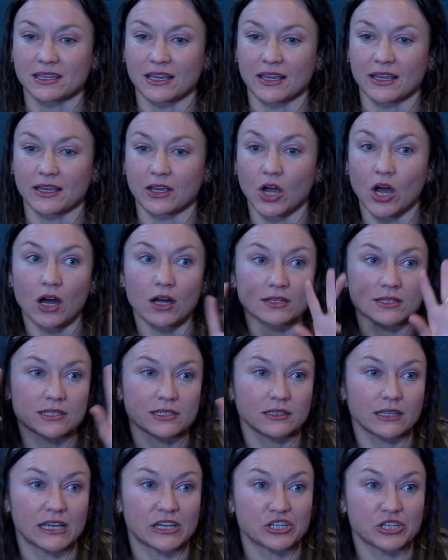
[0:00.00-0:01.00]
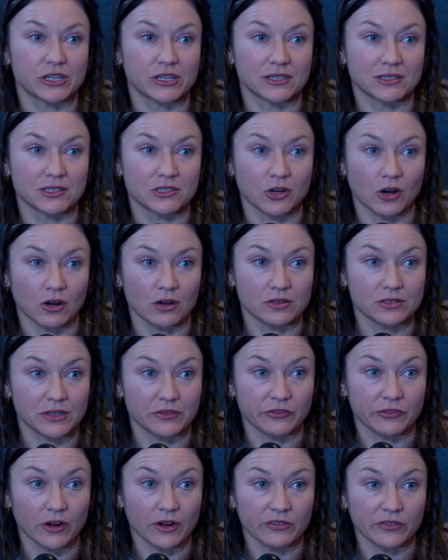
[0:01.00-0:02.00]
like constellation and stars in
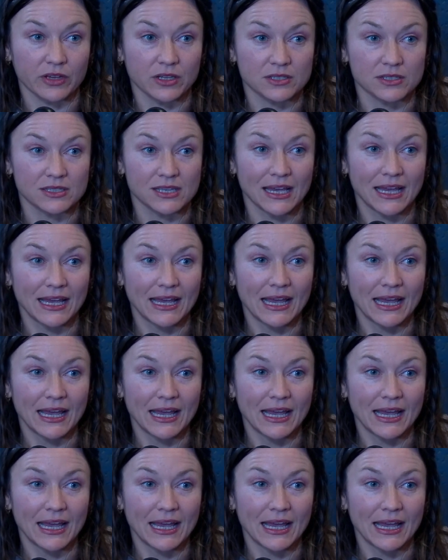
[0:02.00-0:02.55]
front of us,